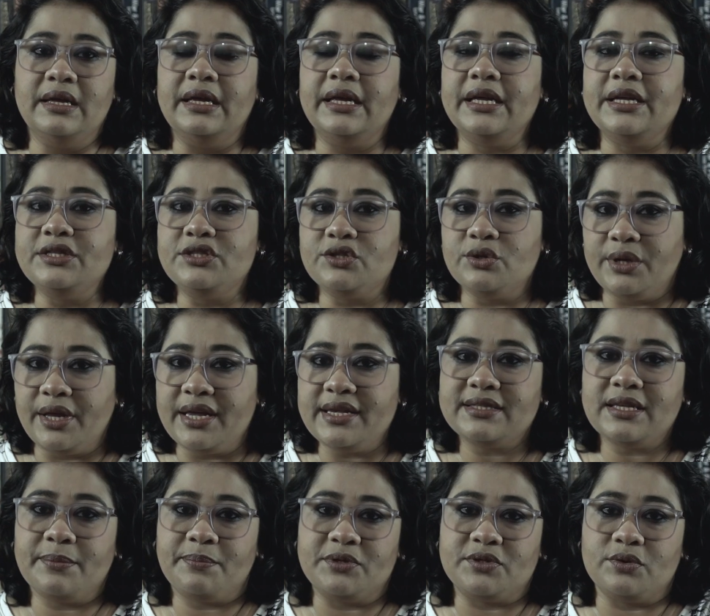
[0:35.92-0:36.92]
In today's
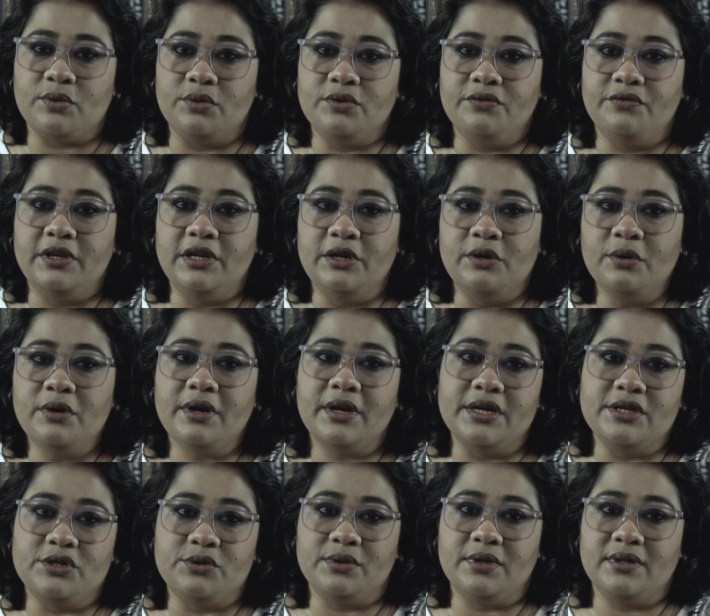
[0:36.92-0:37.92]
episode, we look
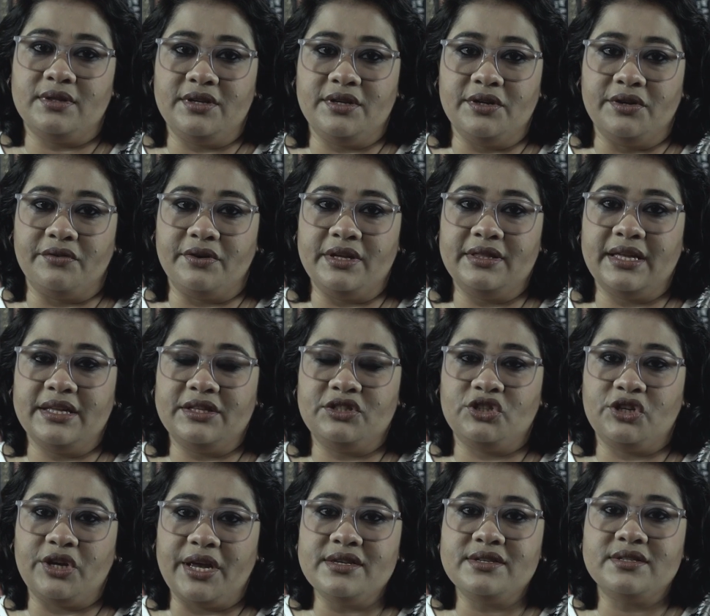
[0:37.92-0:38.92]
into the theory that
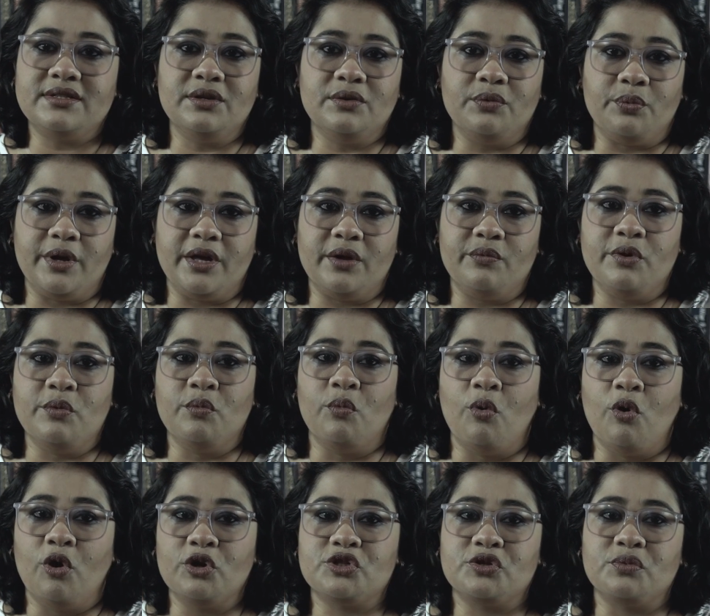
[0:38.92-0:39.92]
changed the way we
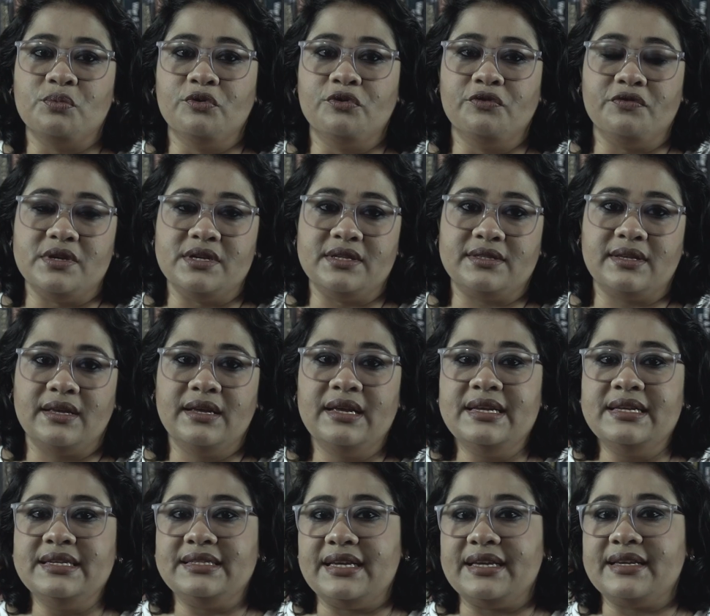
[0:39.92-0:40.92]
watch movies,
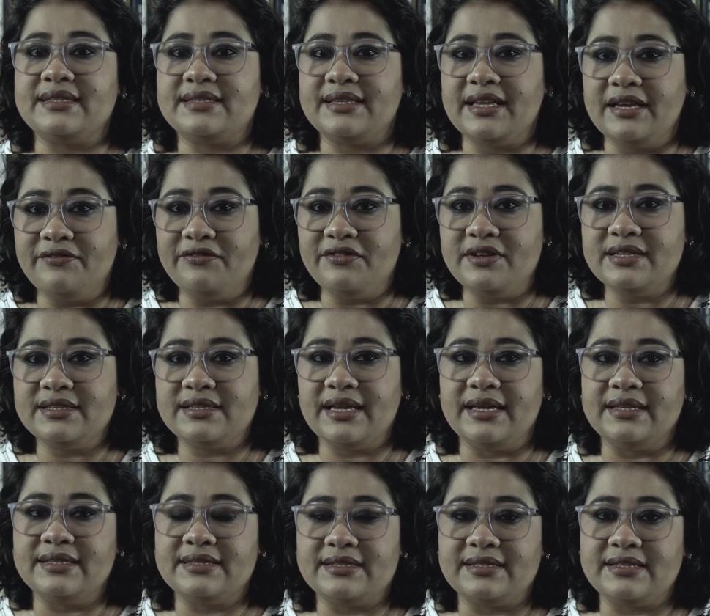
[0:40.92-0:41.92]
take selfies,
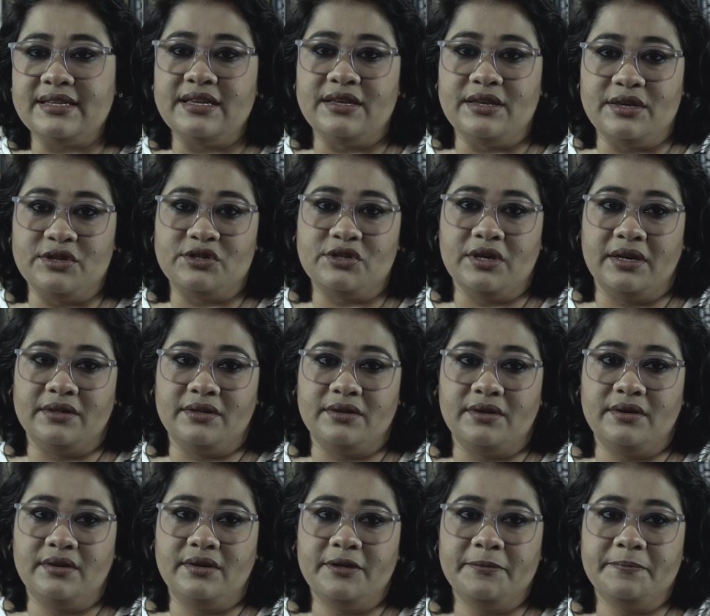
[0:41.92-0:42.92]
and see each
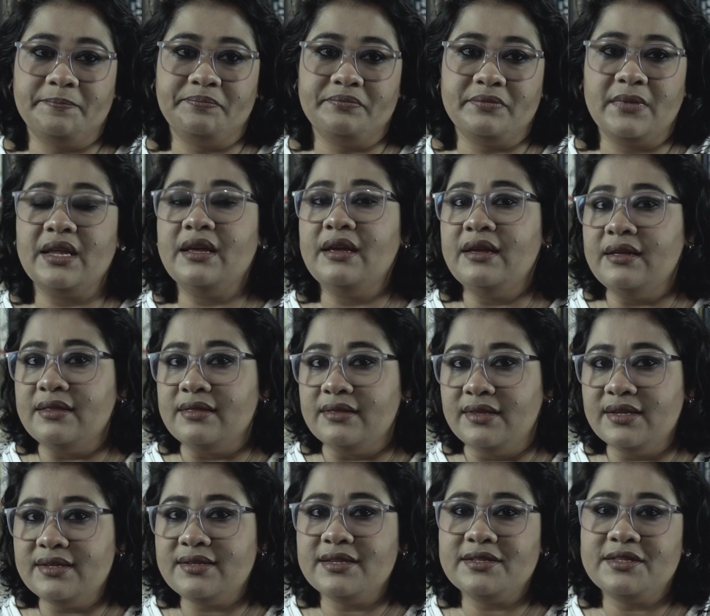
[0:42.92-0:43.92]
other.
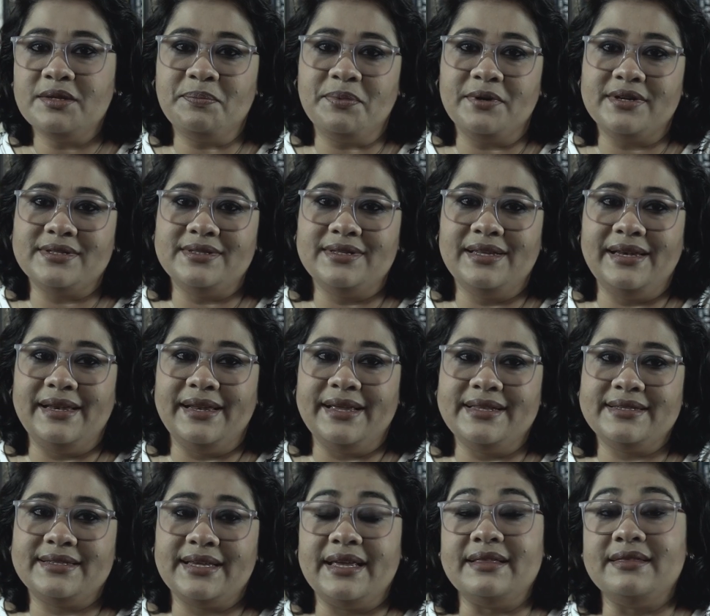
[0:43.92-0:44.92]
This is the personal
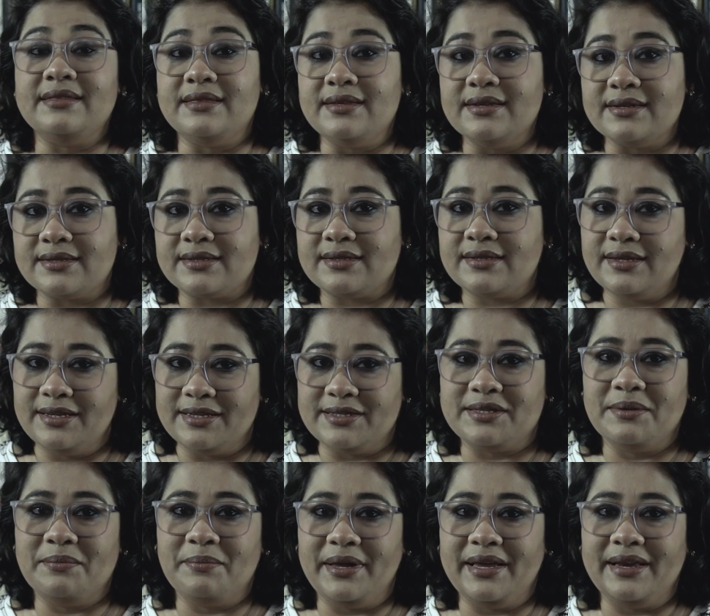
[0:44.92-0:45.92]
lens, and this is
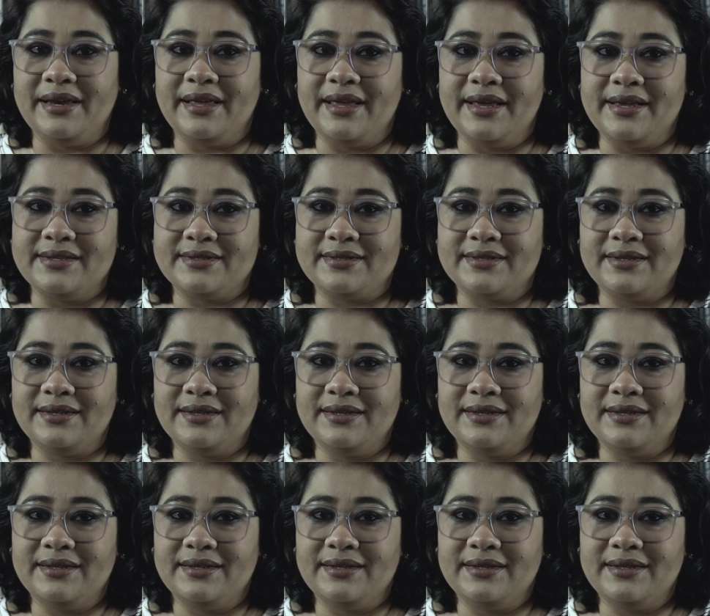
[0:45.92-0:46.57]
the male gaze.